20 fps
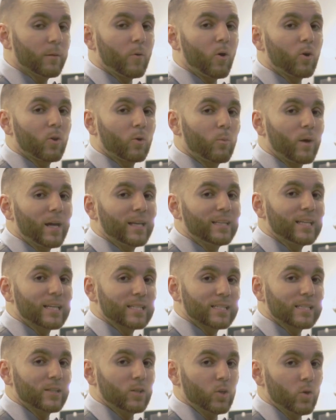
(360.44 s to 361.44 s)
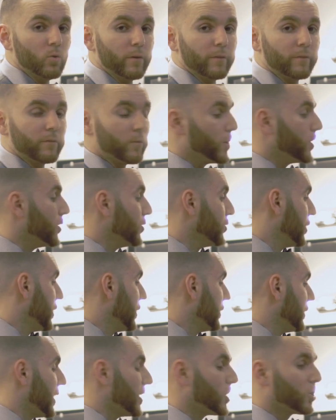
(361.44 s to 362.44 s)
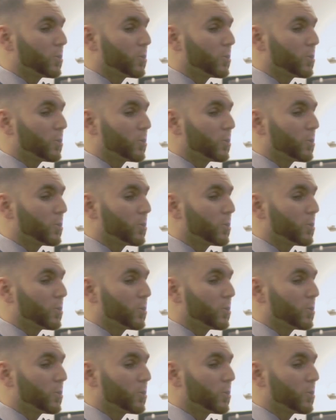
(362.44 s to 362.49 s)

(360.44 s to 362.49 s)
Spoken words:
up all the way doesn't do it for you, they